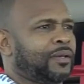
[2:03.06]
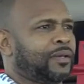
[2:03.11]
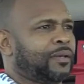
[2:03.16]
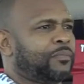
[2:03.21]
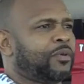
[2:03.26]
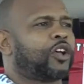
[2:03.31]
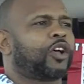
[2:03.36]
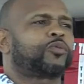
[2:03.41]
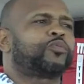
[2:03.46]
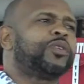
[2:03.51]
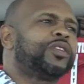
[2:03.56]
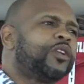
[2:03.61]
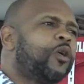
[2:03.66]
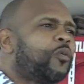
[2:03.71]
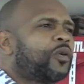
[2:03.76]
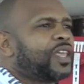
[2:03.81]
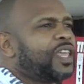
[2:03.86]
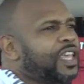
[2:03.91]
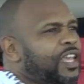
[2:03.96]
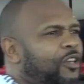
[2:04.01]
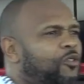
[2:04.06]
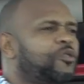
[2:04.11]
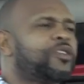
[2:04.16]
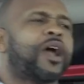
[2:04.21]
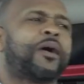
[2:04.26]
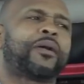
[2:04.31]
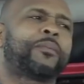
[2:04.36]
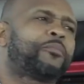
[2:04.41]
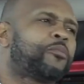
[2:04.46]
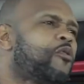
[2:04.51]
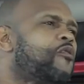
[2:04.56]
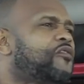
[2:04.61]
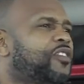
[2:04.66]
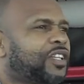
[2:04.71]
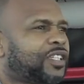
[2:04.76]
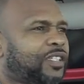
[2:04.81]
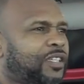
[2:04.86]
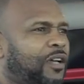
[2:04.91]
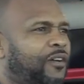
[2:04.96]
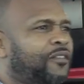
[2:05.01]
Because we know what he can do. He already proved
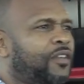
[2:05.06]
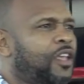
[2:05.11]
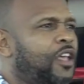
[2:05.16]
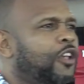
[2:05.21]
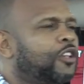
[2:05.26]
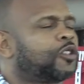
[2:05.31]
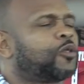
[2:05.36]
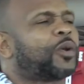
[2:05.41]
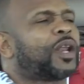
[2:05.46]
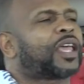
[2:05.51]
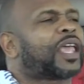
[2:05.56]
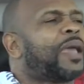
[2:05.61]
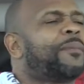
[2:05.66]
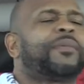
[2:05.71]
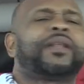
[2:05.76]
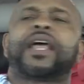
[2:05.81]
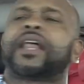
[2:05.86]
himself. So when I came in